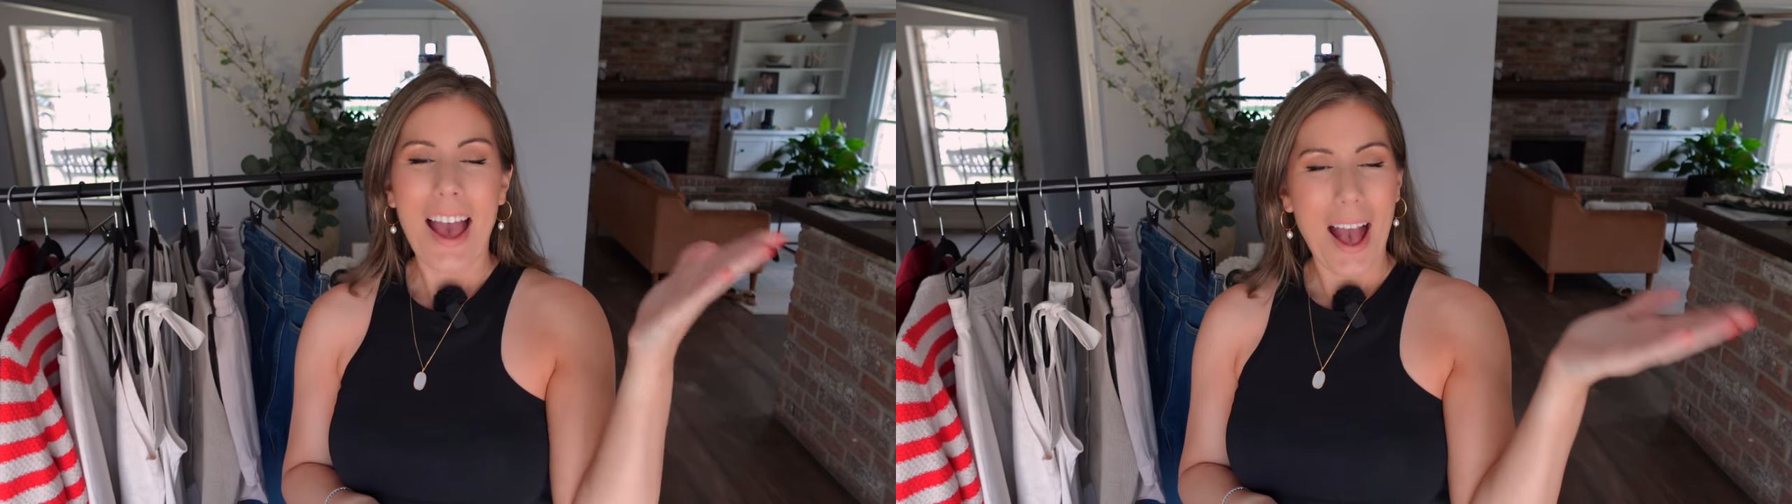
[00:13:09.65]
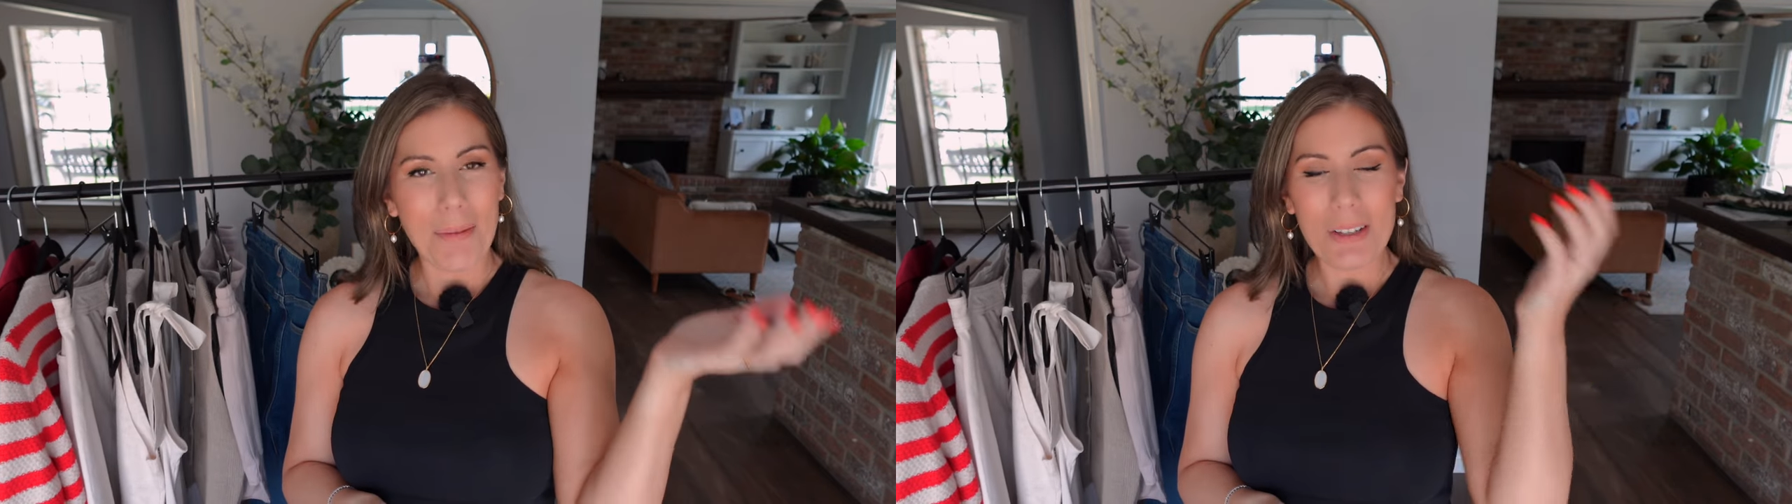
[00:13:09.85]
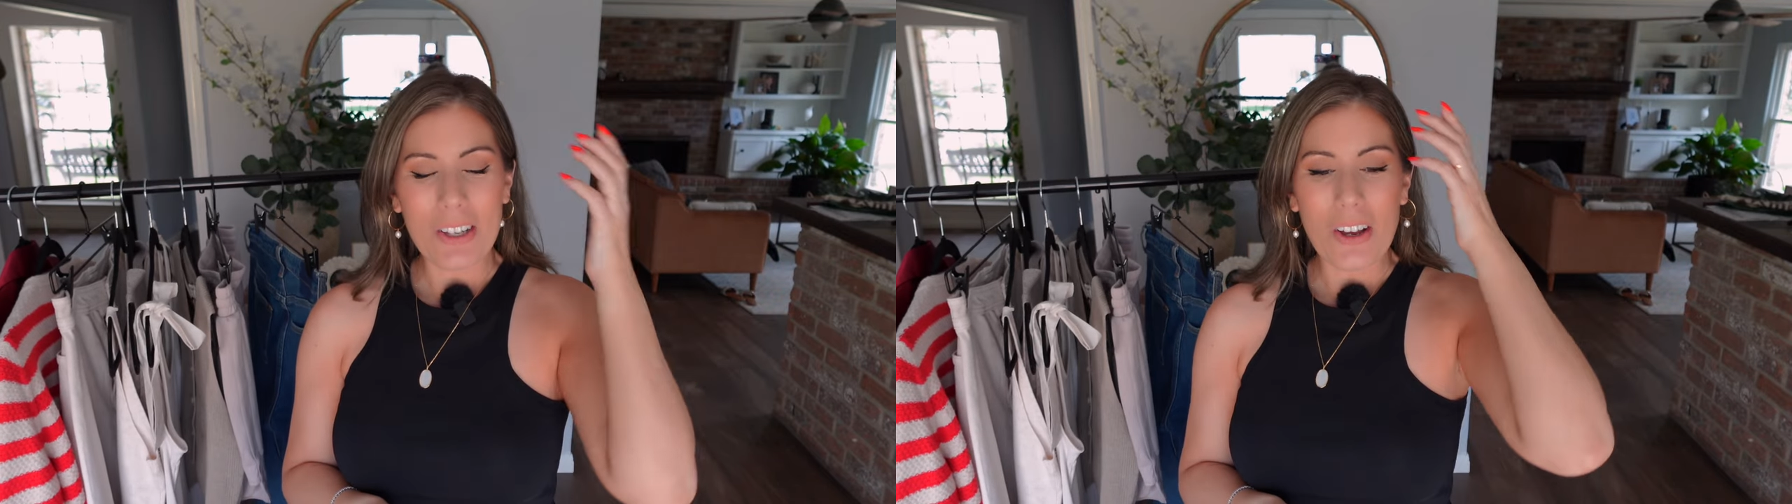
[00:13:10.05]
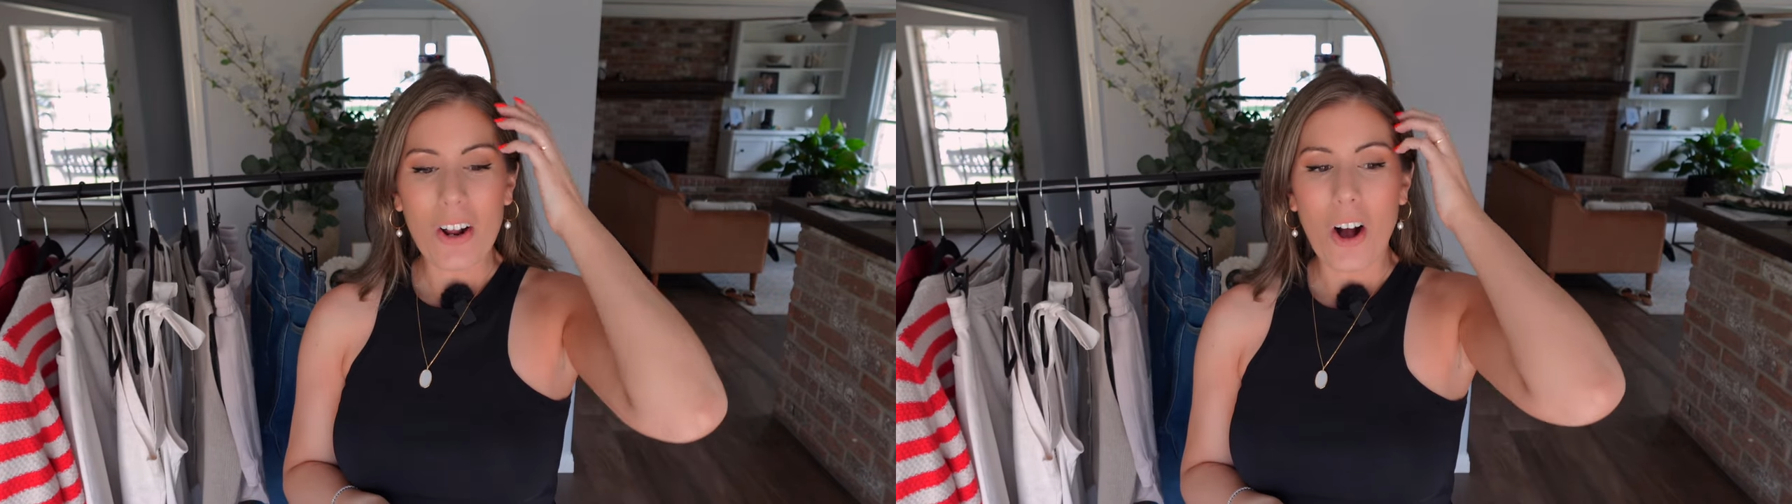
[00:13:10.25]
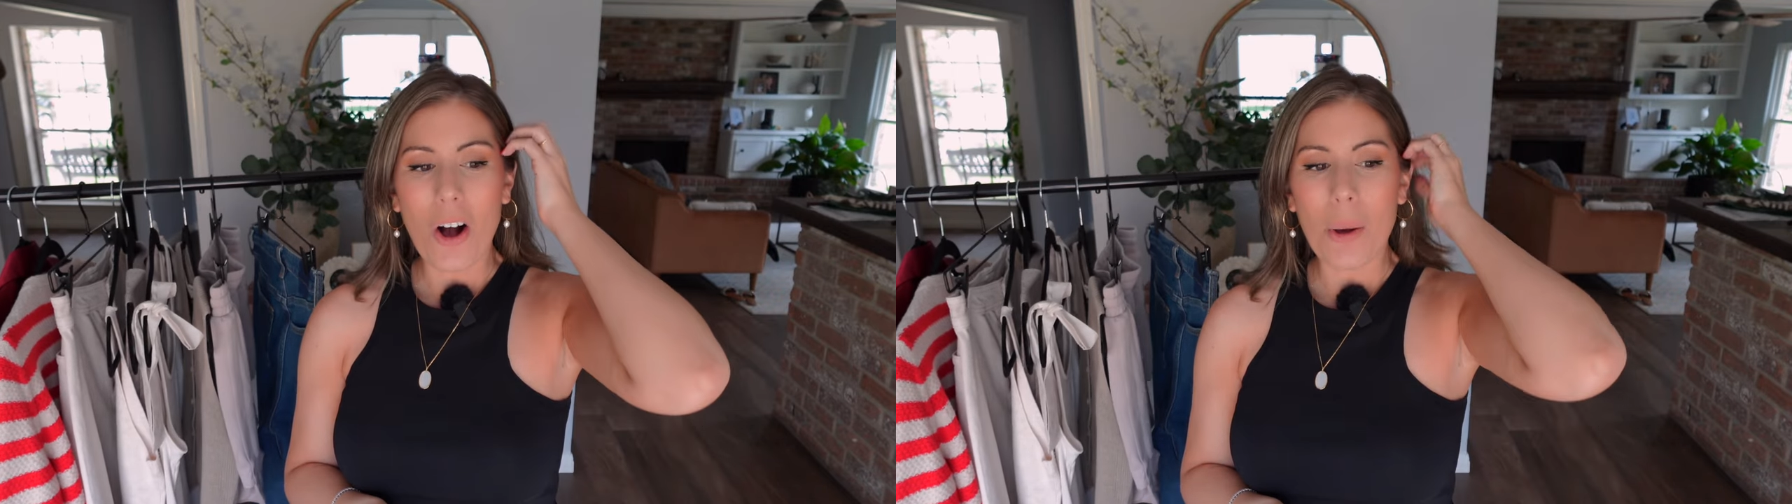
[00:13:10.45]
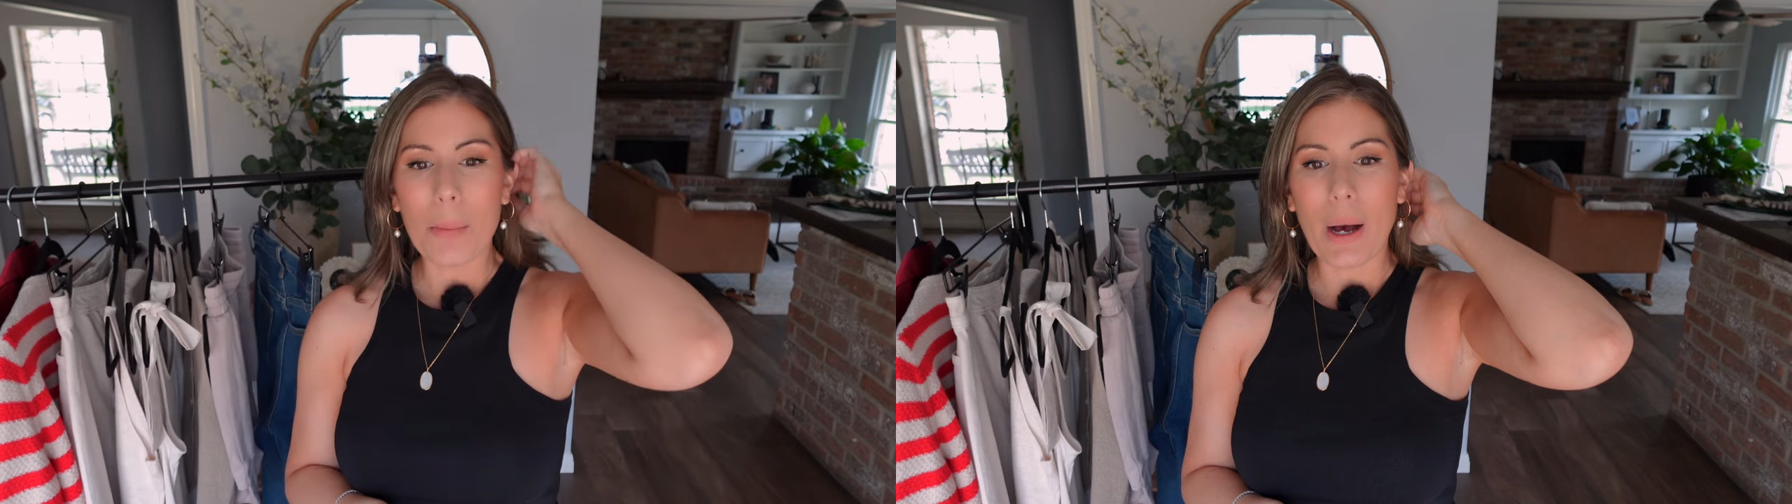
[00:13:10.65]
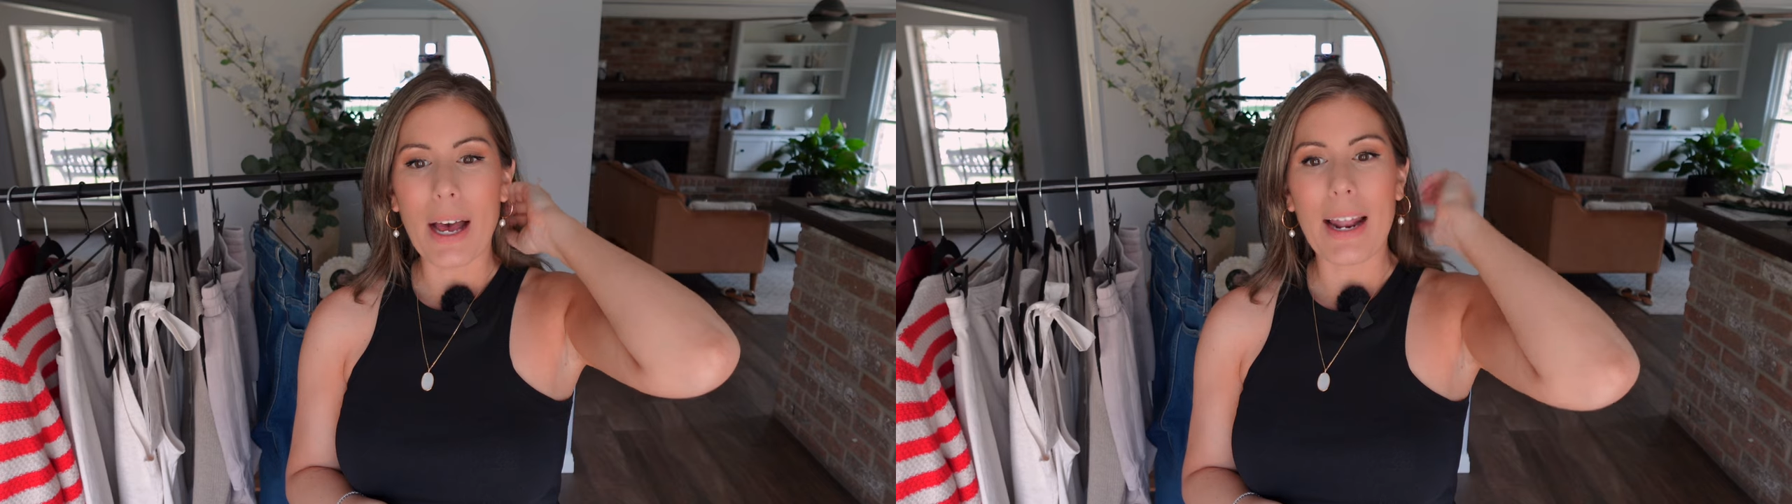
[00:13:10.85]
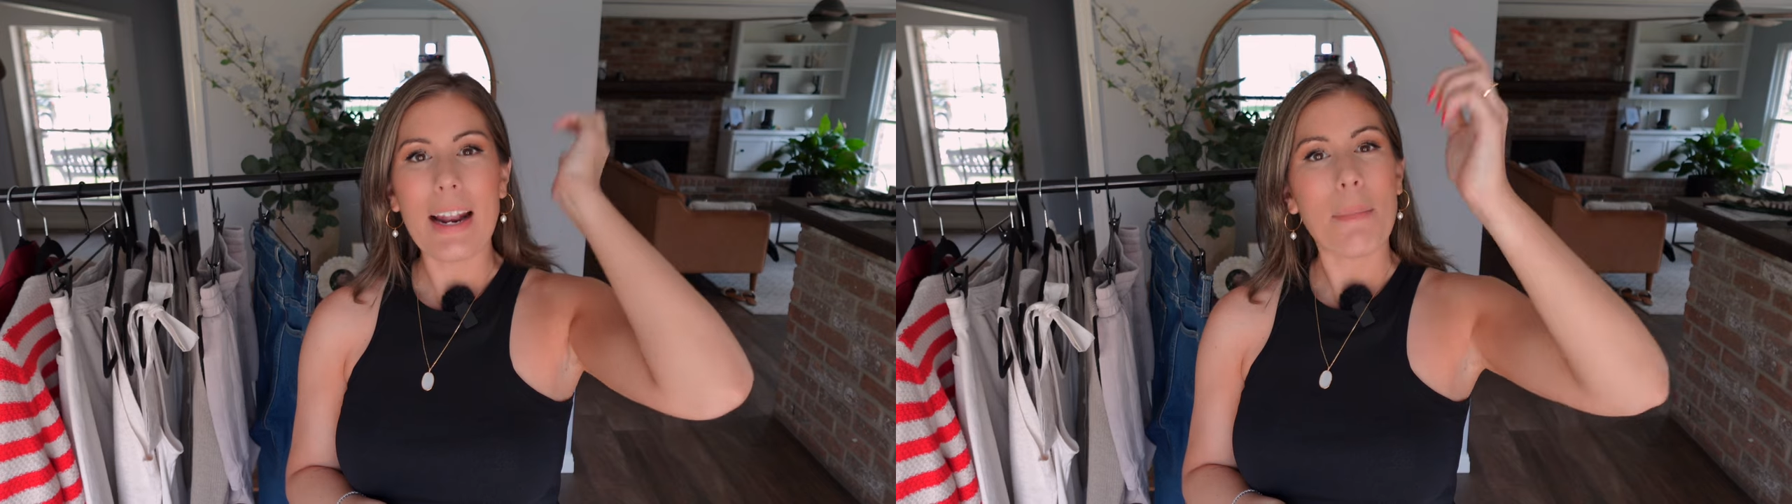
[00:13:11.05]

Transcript: Amazon haul, and